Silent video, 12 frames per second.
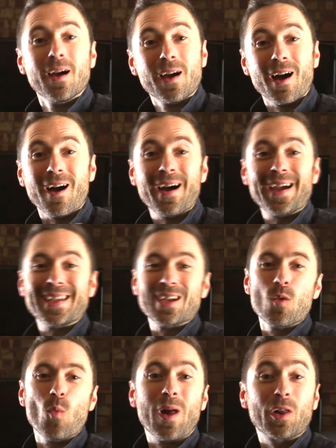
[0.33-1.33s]
Hi,
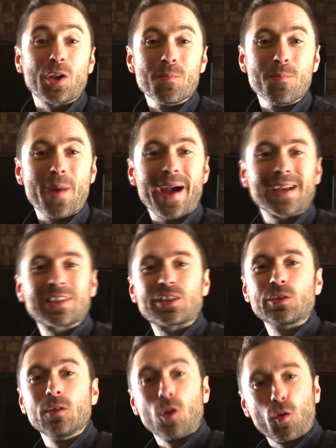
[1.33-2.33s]
welcome back
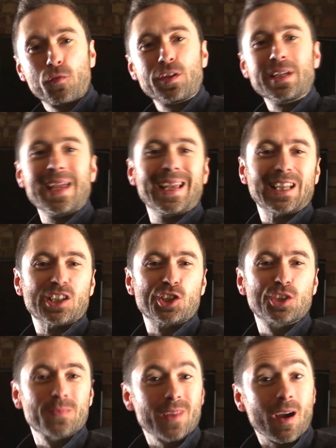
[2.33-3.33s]
to Lofty
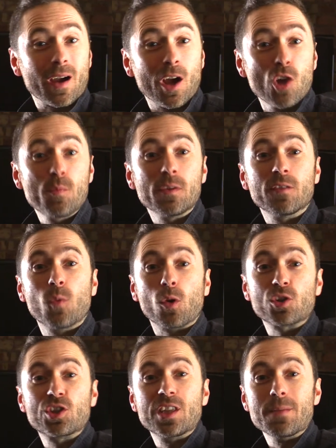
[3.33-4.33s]
English. I hope you've
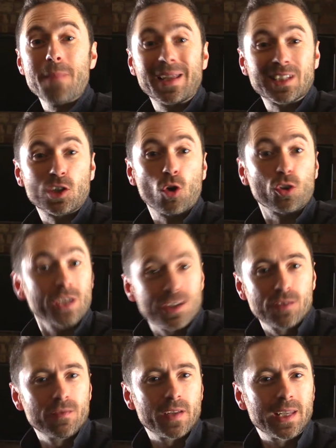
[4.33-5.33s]
watched the
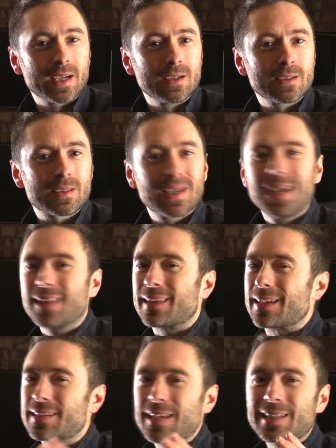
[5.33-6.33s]
metacognition videos. They
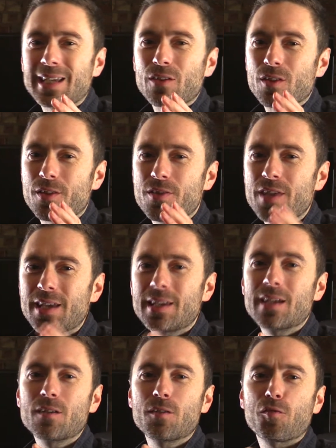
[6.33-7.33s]
set out the
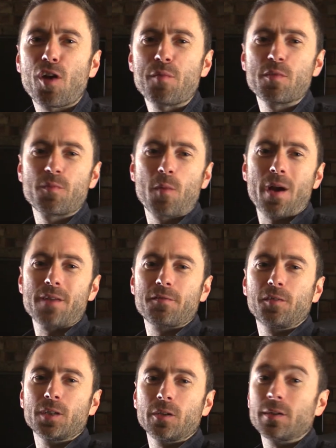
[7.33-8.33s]
thinking frame of mind
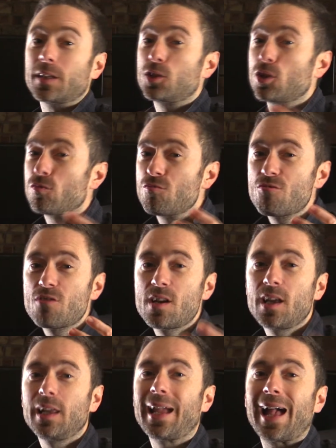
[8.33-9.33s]
for you and they should
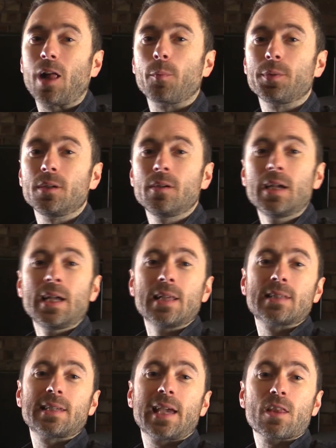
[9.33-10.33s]
really help you
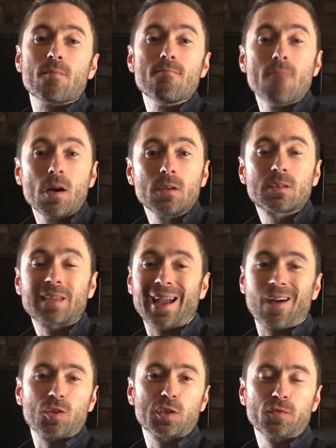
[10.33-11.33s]
to get the most
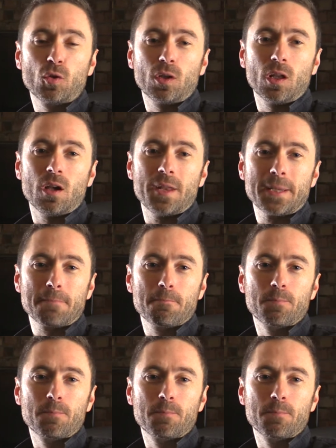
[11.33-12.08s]
out of your learning.